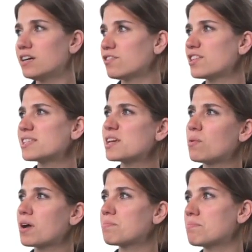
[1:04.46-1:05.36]
For this, I
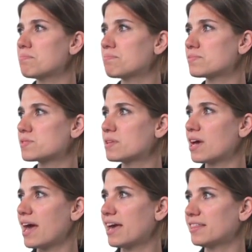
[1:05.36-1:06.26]
want
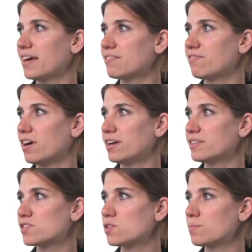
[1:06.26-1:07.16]
a headline font.
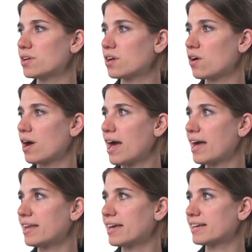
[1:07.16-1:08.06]
So I'm going to go
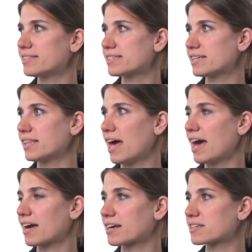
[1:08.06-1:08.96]
ahead and
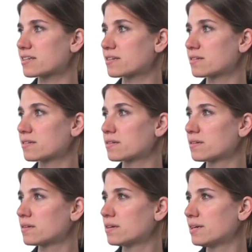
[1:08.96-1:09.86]
select,
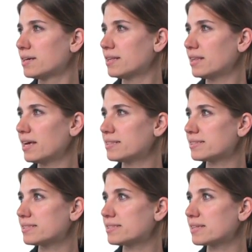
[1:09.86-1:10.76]

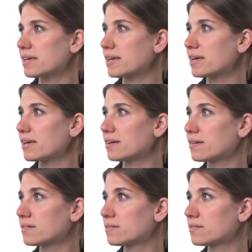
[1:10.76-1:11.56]
let's see,